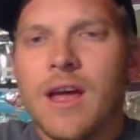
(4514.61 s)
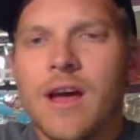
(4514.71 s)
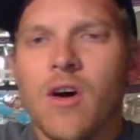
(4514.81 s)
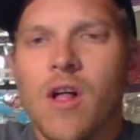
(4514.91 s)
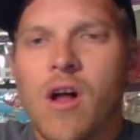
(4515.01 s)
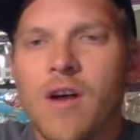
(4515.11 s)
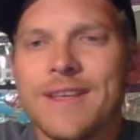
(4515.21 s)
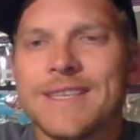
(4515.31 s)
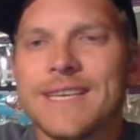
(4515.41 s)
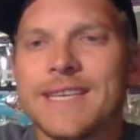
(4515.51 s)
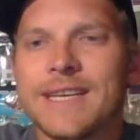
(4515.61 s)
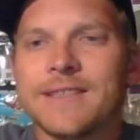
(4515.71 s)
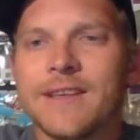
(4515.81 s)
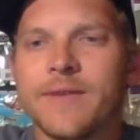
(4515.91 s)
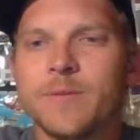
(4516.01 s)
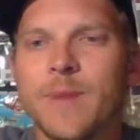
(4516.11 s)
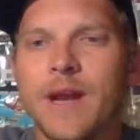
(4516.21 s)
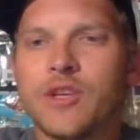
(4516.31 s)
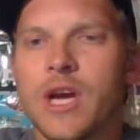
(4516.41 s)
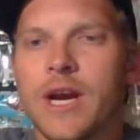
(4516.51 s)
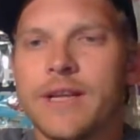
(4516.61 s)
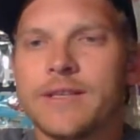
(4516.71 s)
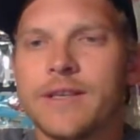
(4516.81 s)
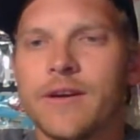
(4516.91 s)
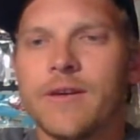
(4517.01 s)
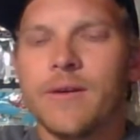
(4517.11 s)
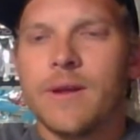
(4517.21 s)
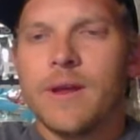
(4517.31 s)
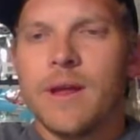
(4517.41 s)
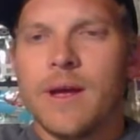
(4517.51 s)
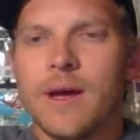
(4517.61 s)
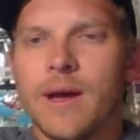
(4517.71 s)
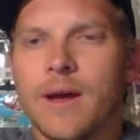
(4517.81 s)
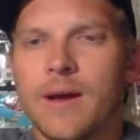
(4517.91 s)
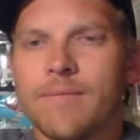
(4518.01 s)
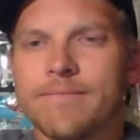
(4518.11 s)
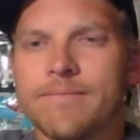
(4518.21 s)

All, all the Six Sense stuff is made in China. So, uh,